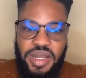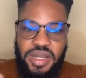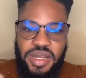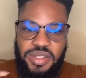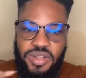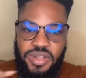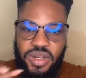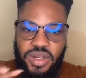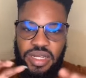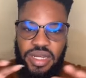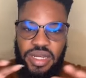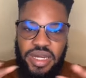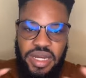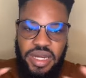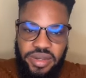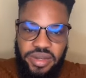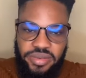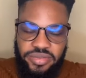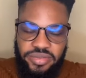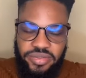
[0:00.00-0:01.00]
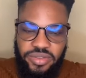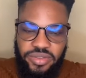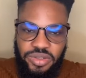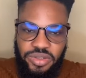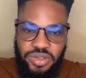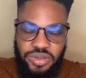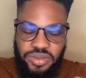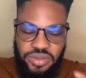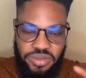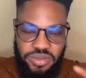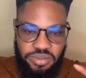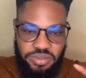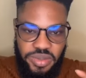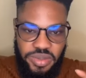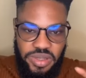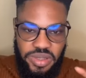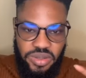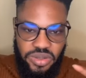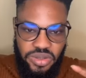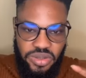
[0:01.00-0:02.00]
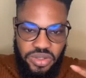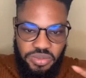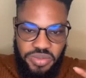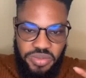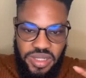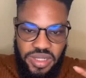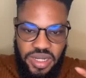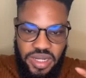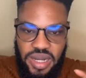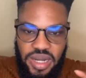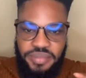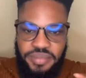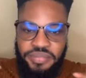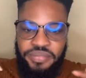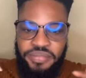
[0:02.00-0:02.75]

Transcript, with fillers: Okay. I saw a car, big all those big. Cars.